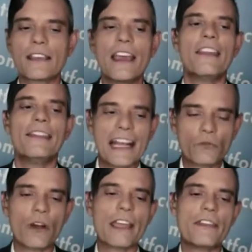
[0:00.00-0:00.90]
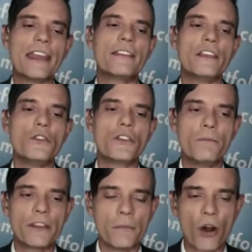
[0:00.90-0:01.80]
That's where I think that you should
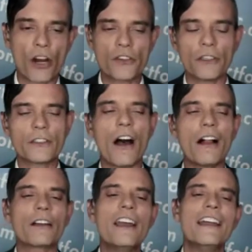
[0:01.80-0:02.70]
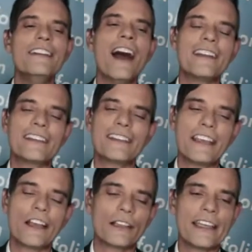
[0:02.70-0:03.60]
put the marginal dollar, not
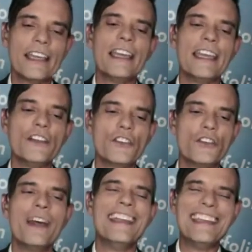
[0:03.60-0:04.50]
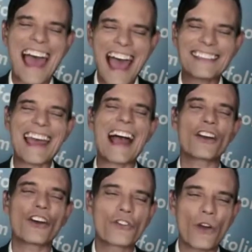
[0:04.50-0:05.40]
necessarily into NASDAQ
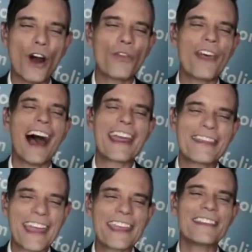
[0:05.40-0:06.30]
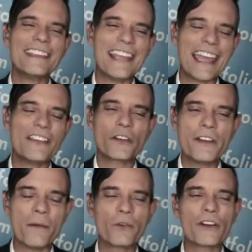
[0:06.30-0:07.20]
or growth. I think the days are
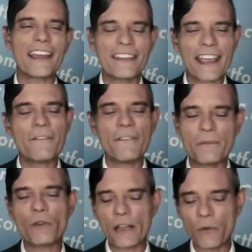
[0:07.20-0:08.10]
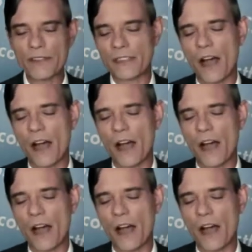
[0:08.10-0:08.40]
numbered. I think February was the top.